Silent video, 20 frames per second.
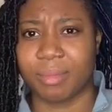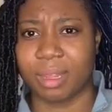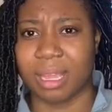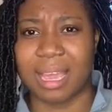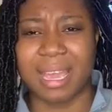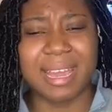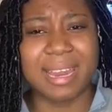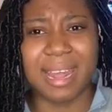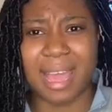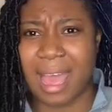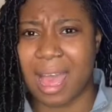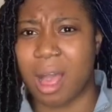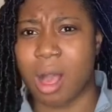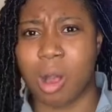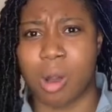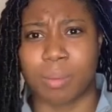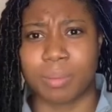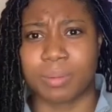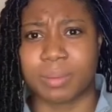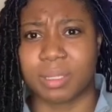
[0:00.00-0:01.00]
It
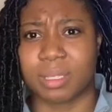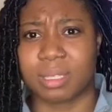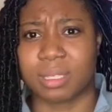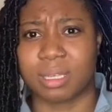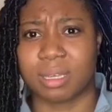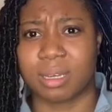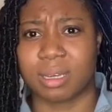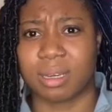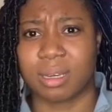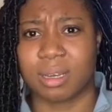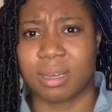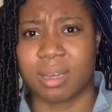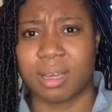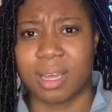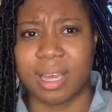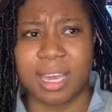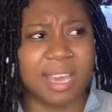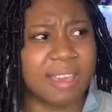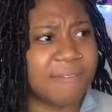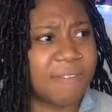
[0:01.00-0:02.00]
helps.
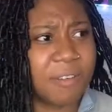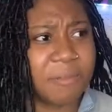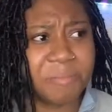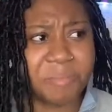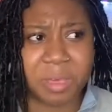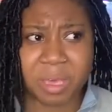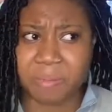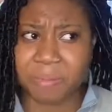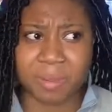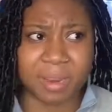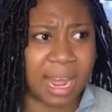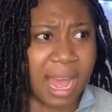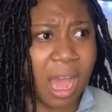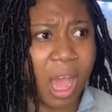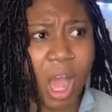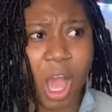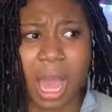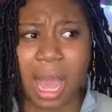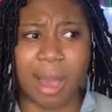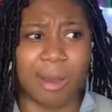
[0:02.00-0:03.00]
Even people that
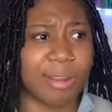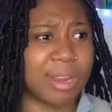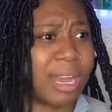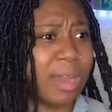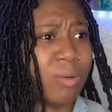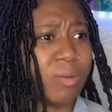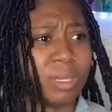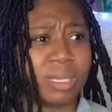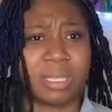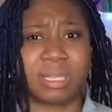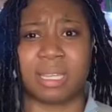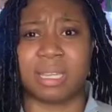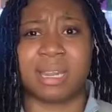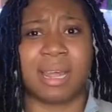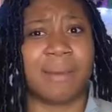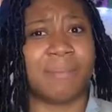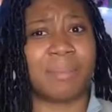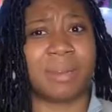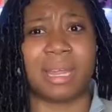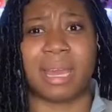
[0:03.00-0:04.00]
are out there, we see
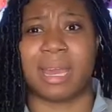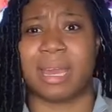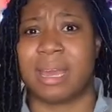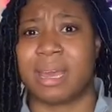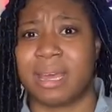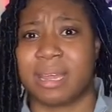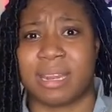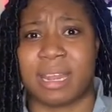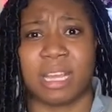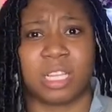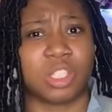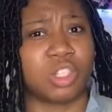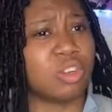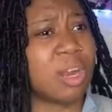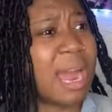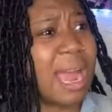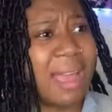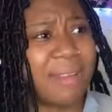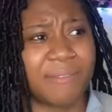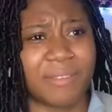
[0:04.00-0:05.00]
them, they're
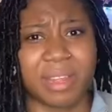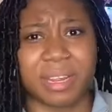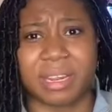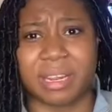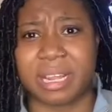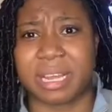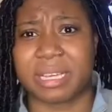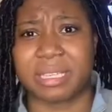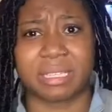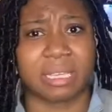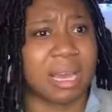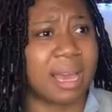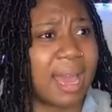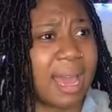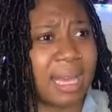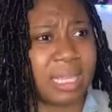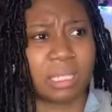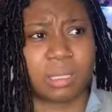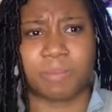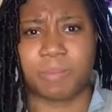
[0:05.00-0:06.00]
driving this
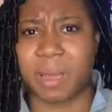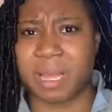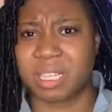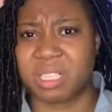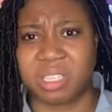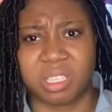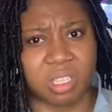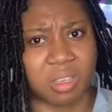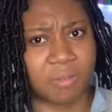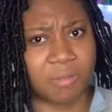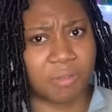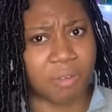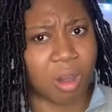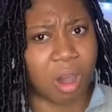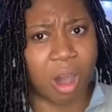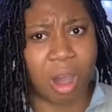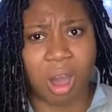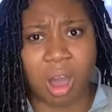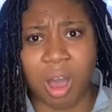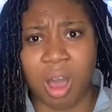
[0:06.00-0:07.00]
expensive
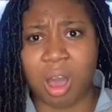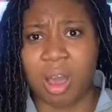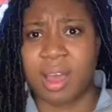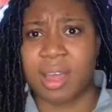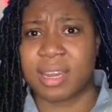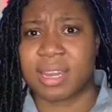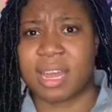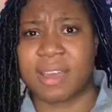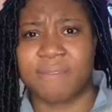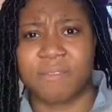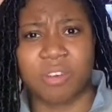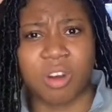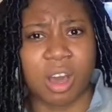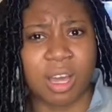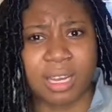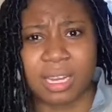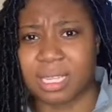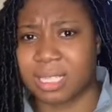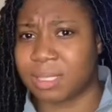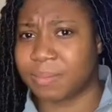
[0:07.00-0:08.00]
car. They've got
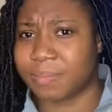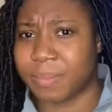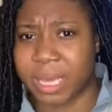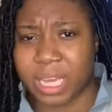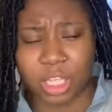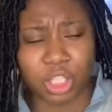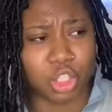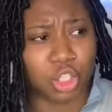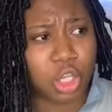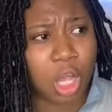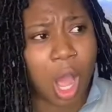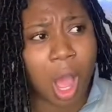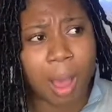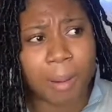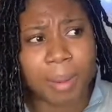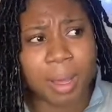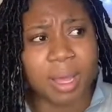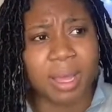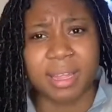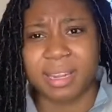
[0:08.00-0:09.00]
this big
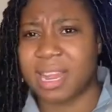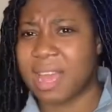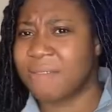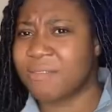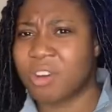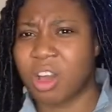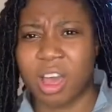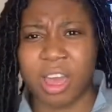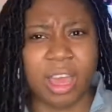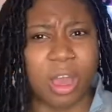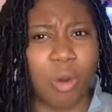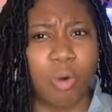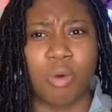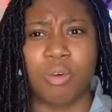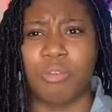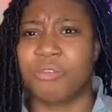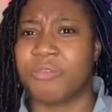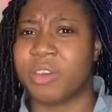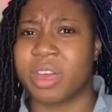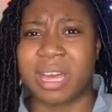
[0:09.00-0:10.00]
job. They've got it all
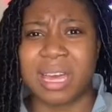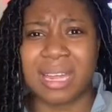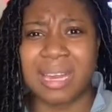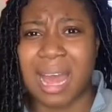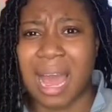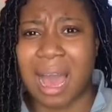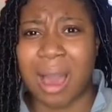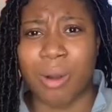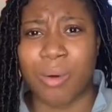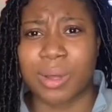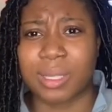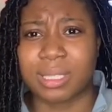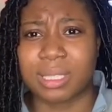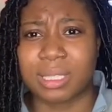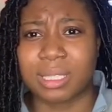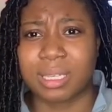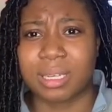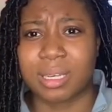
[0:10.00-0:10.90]
figured out.